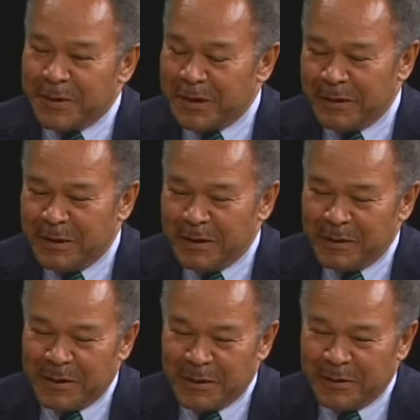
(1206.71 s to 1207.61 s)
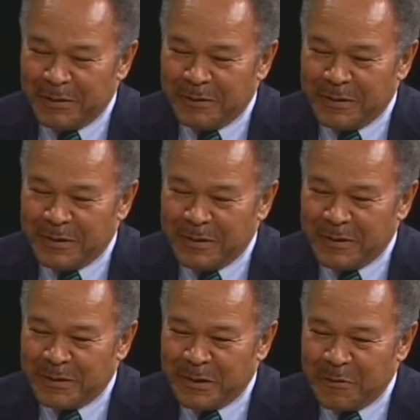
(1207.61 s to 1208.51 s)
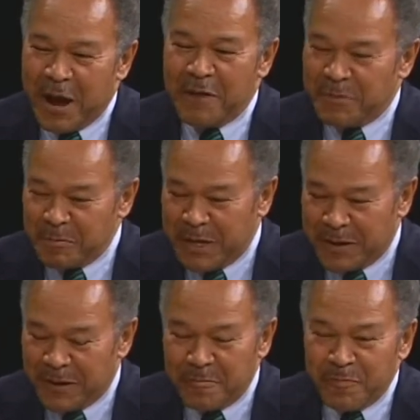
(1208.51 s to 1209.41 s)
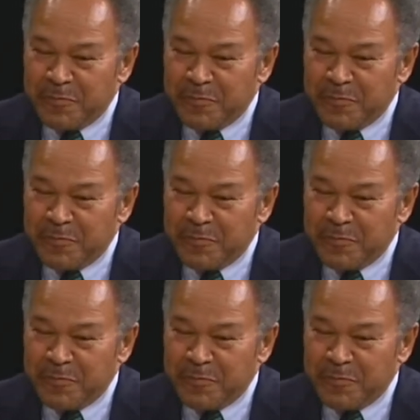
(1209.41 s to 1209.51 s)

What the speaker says: I arrived from dinner,